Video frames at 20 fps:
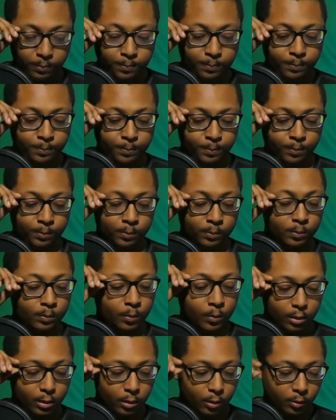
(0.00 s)

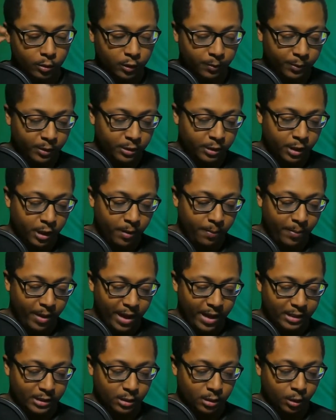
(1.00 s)
the ultimate
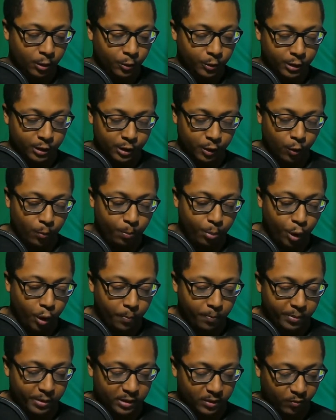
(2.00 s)
dumbass loses on
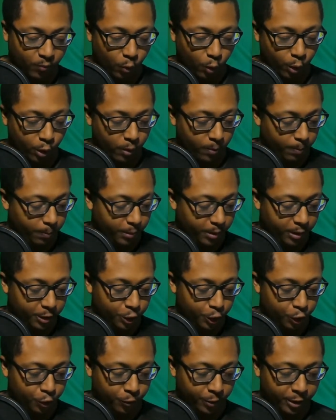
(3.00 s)
purpose for a
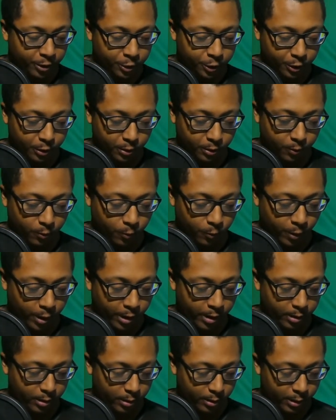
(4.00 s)
complete stranger,
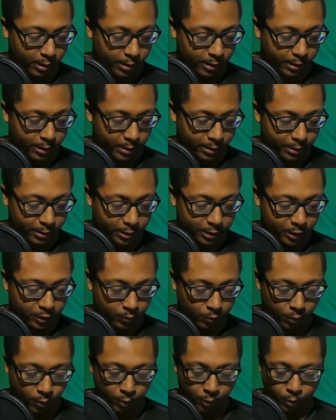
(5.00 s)
right? Yeah, yeah, this
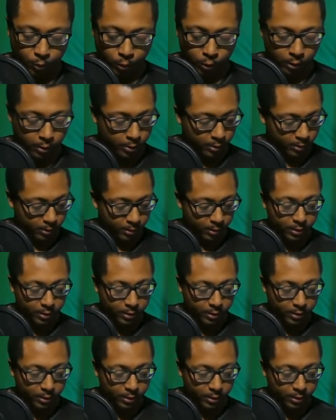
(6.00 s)
is where we were.